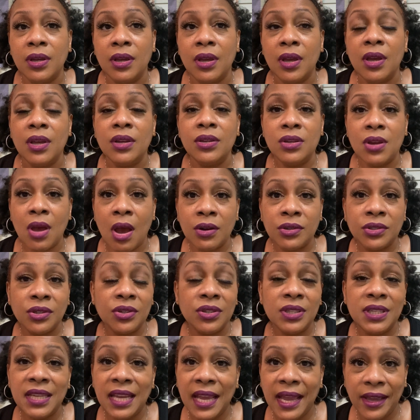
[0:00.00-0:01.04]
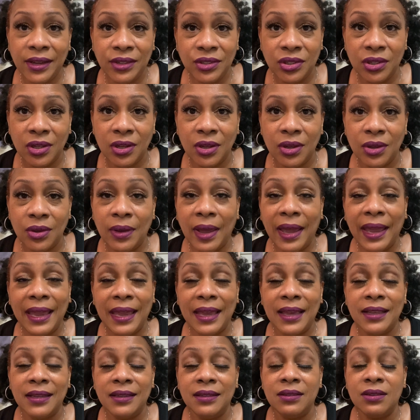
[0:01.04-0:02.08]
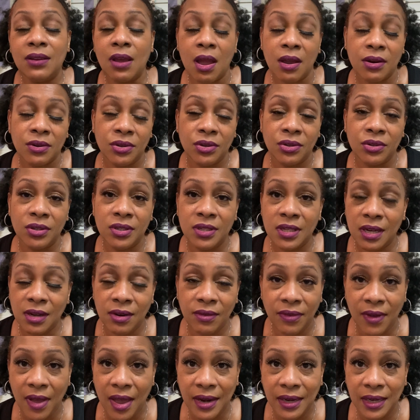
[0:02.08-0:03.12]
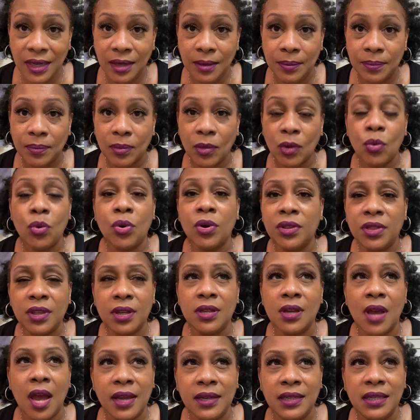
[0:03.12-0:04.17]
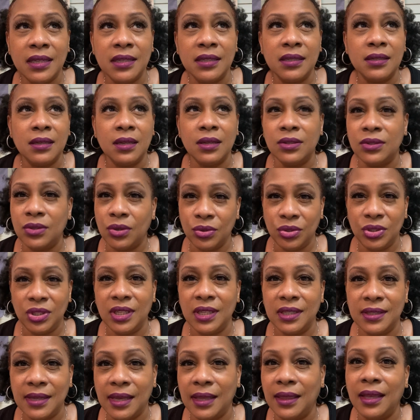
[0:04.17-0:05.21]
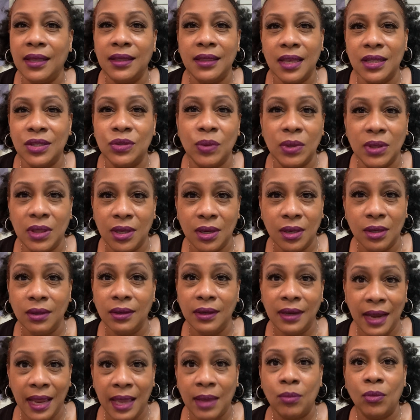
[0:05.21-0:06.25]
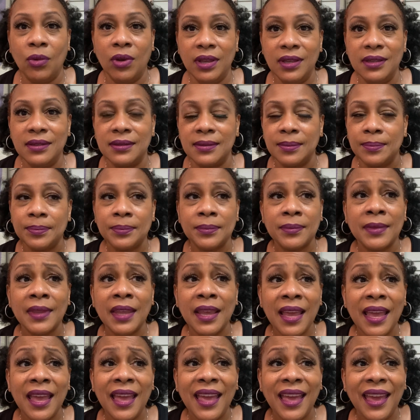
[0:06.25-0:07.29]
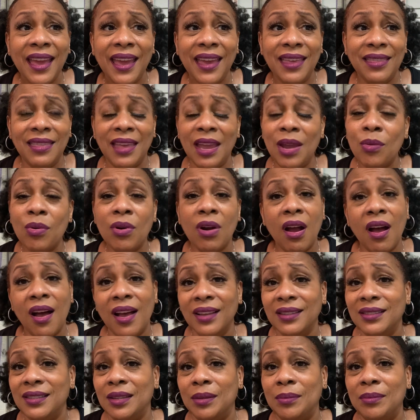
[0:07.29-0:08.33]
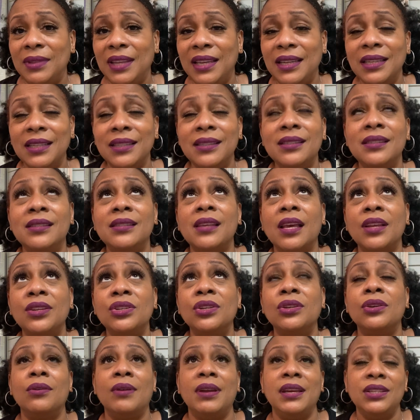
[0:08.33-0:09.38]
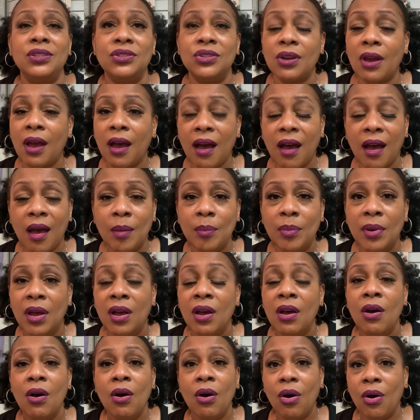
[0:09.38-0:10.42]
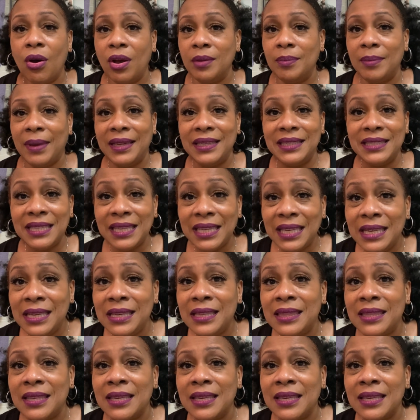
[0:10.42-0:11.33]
Dr. D'Angelo and Dr. Sinofani, Orthodontist Associates. I think that's what their name was. And they were awesome. They did such a great job on my teeth